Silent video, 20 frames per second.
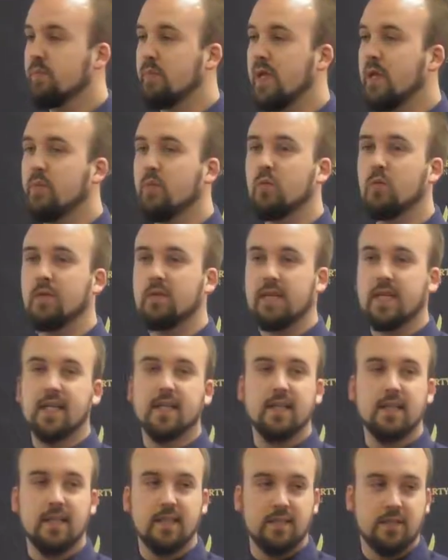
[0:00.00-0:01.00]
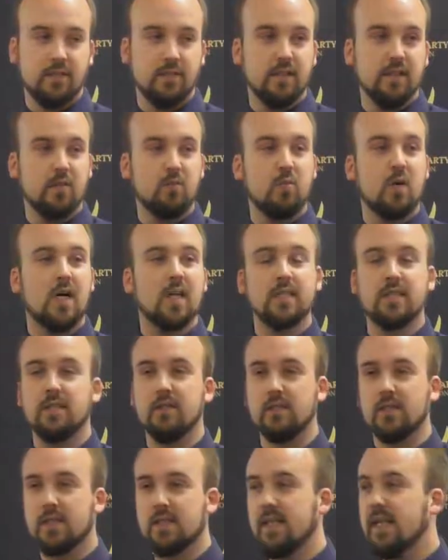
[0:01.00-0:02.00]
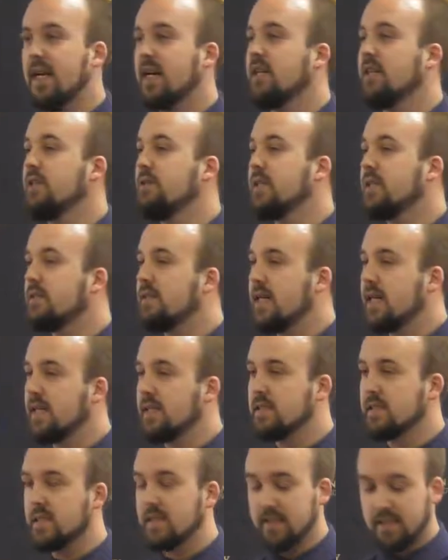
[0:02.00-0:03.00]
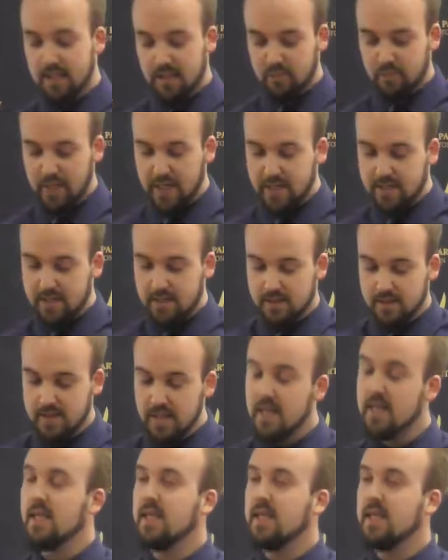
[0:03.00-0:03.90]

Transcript: people will recognize you, they'll watch you, see how you interact on a daily basis.